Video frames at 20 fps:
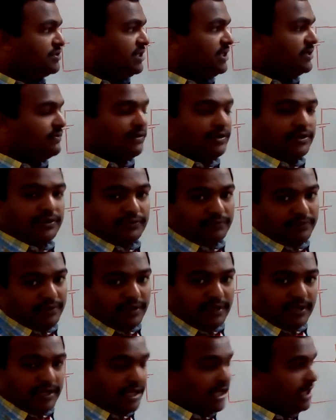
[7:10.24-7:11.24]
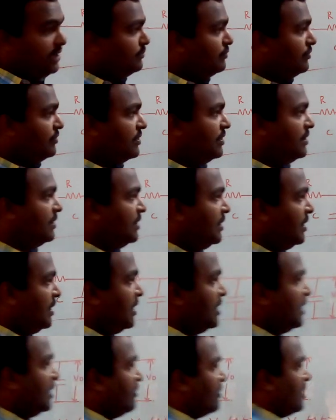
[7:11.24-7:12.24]
equal to input.
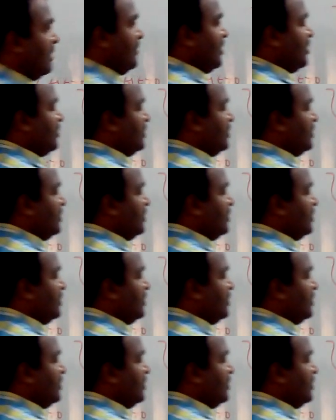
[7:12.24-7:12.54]
Now coming